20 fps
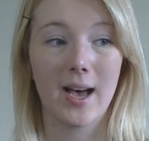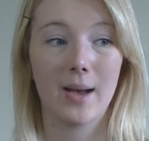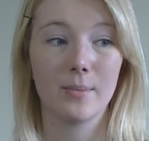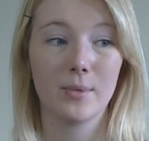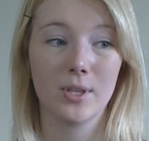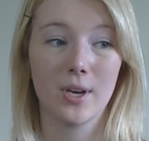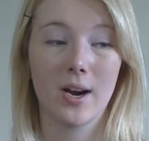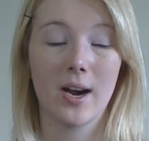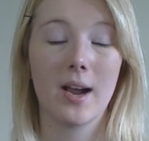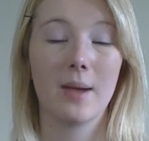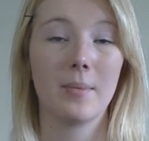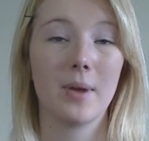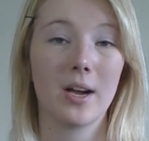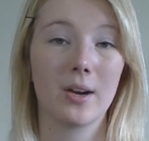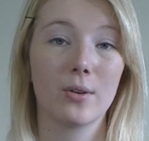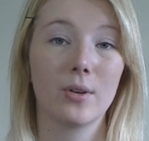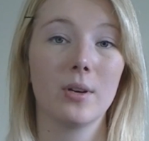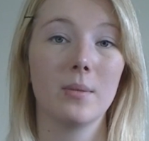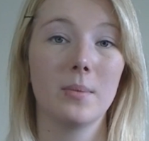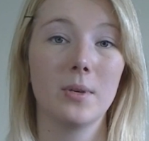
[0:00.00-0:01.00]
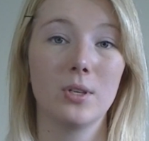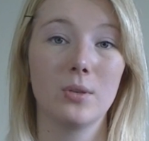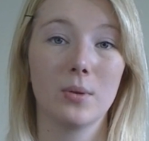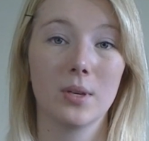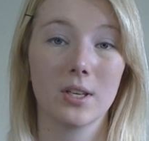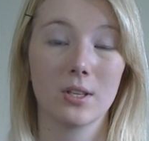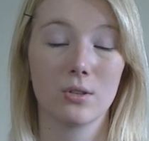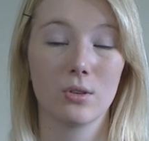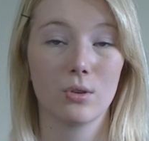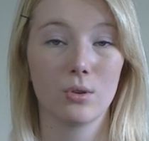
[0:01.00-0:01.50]
I'm sorry, I'm not going to be
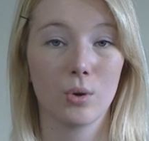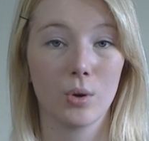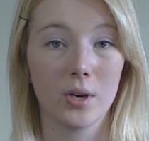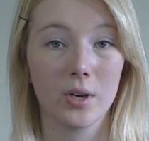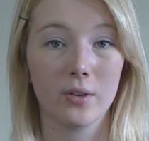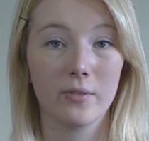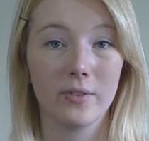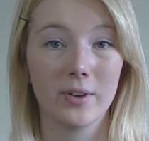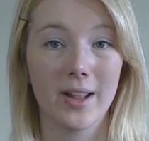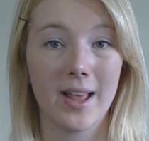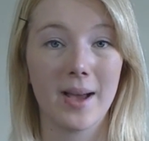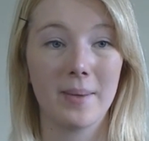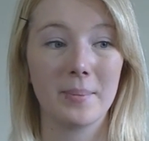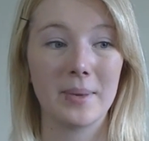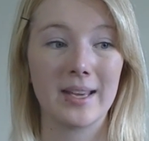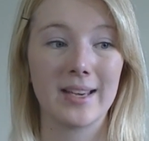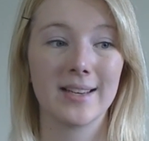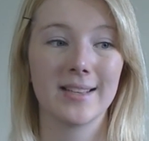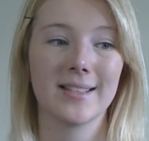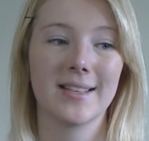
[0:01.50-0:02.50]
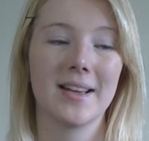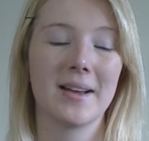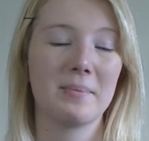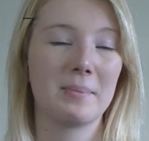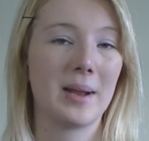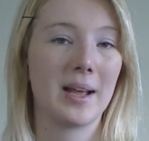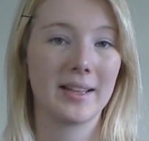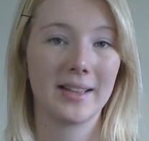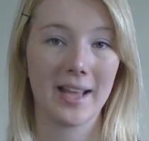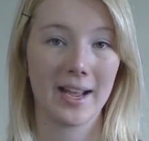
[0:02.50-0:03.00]
doing a tutorial for that because
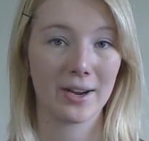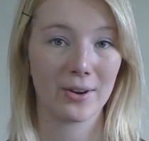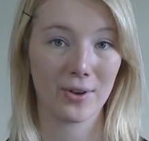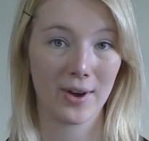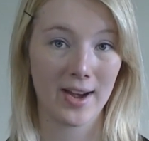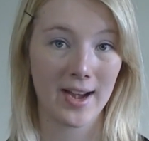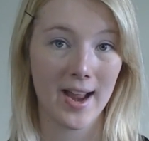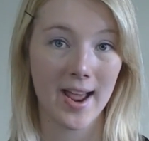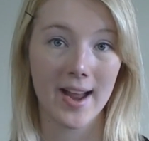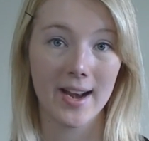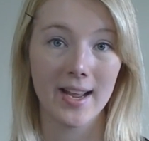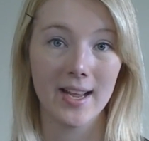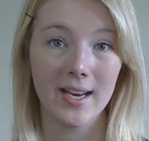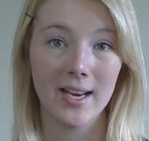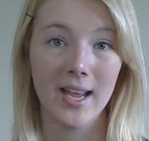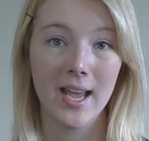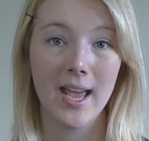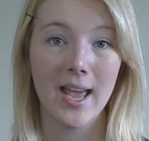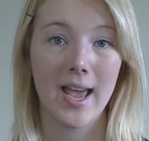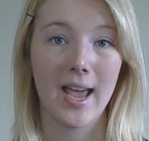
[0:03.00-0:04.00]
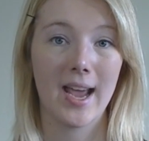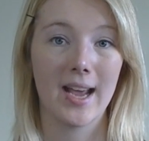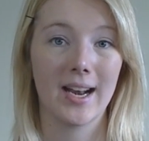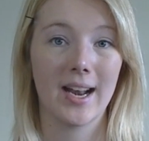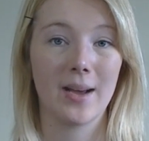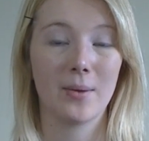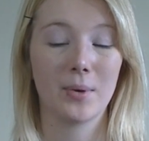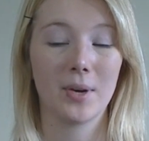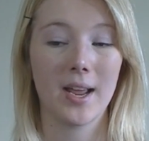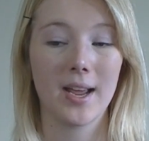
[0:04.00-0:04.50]
I'm not that great at it, and
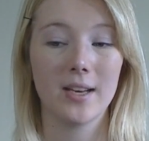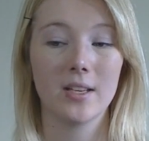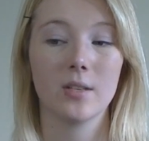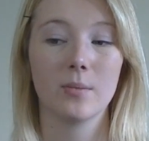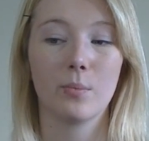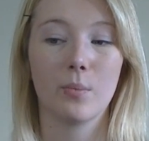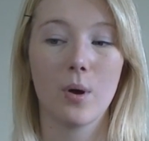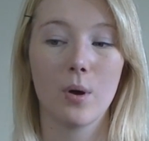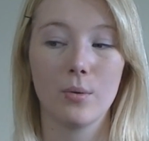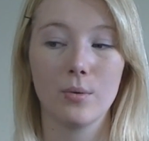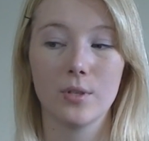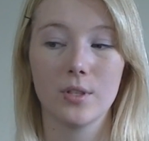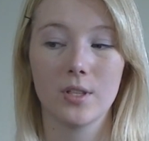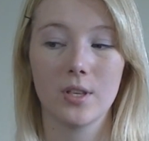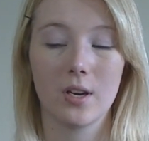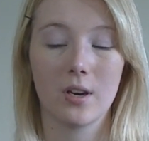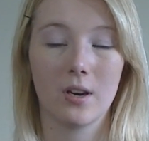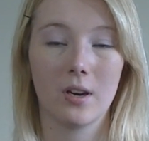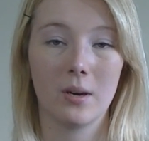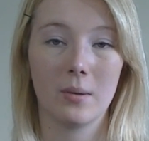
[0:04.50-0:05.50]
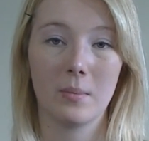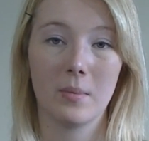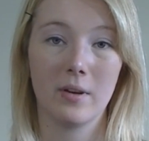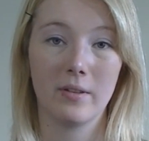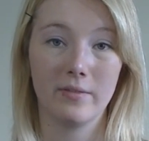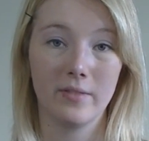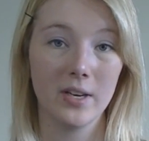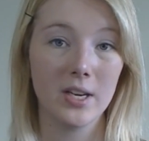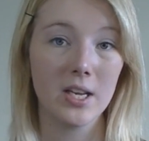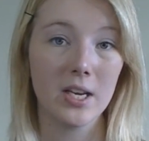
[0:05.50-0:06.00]
I would hate to post
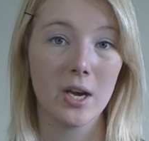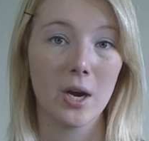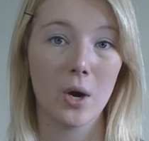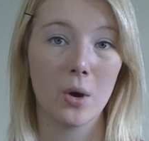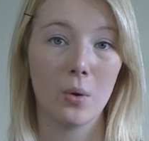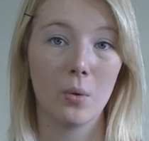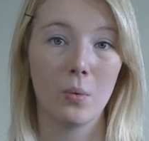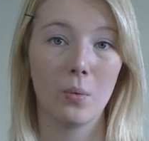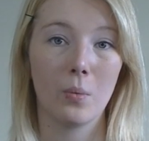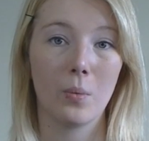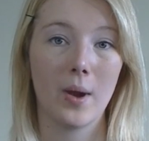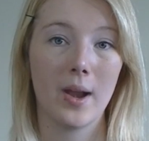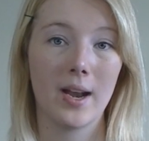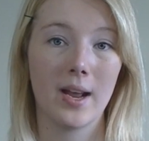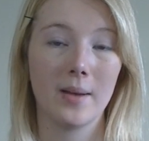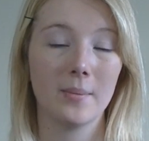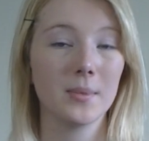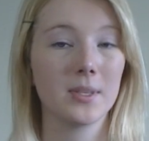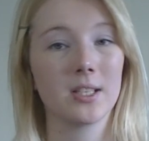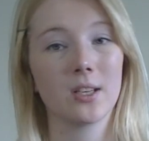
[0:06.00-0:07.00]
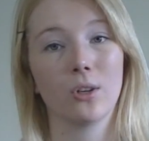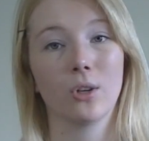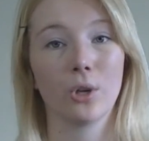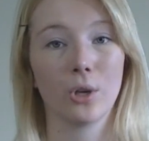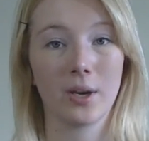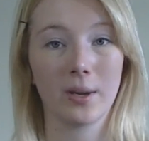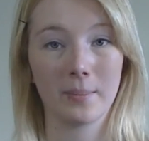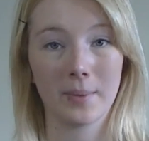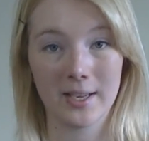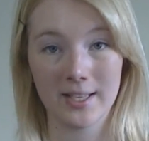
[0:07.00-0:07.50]
a video when I'm still
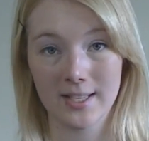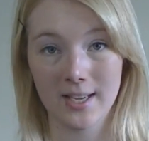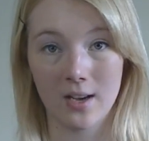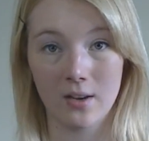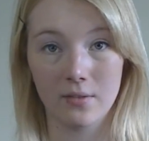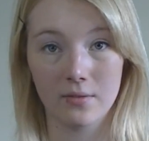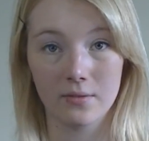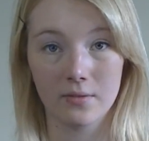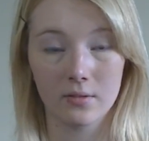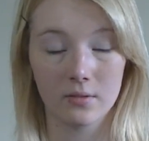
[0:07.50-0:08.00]
learning myself.